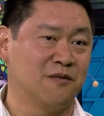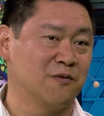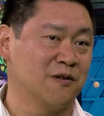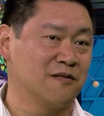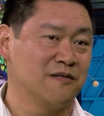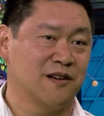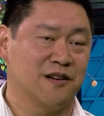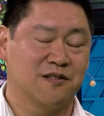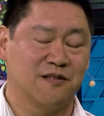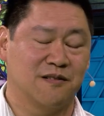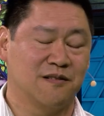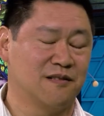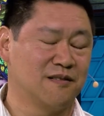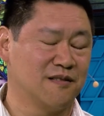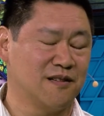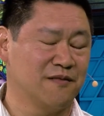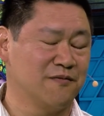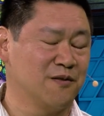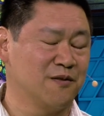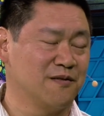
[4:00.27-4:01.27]

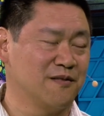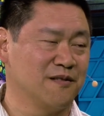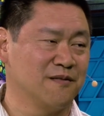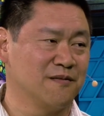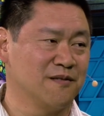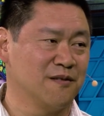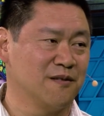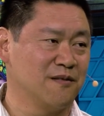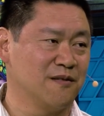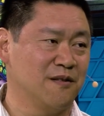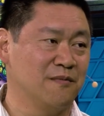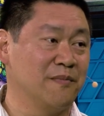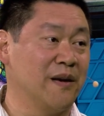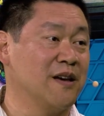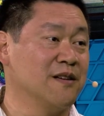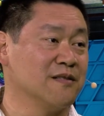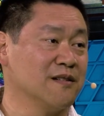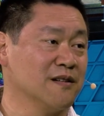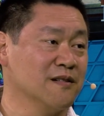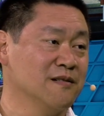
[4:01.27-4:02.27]
workstations, I've heard they're, they're
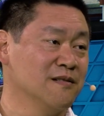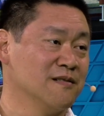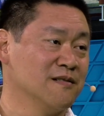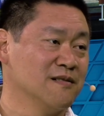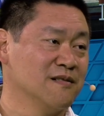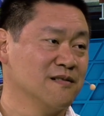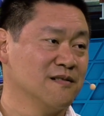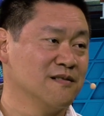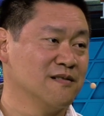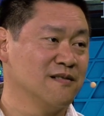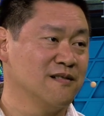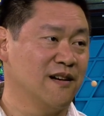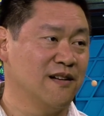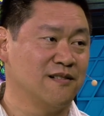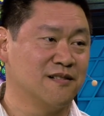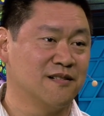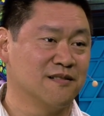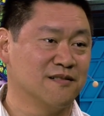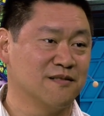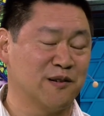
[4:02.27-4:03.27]
amazing. Yeah. And
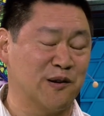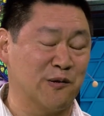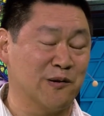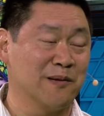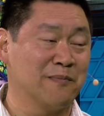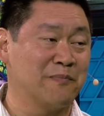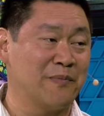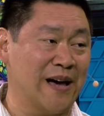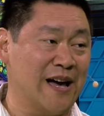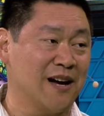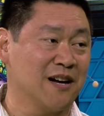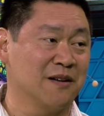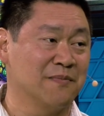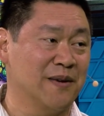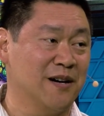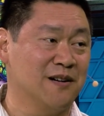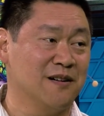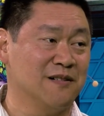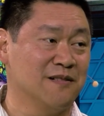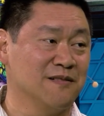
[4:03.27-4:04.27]
you can really pack
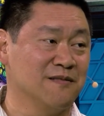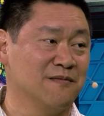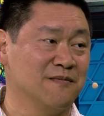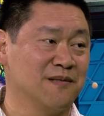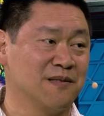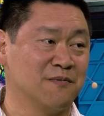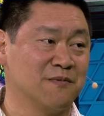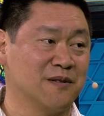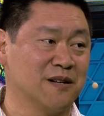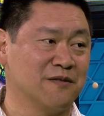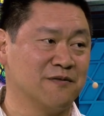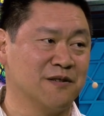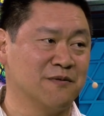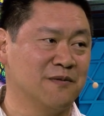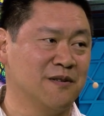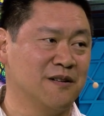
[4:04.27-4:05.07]
them out with whatever you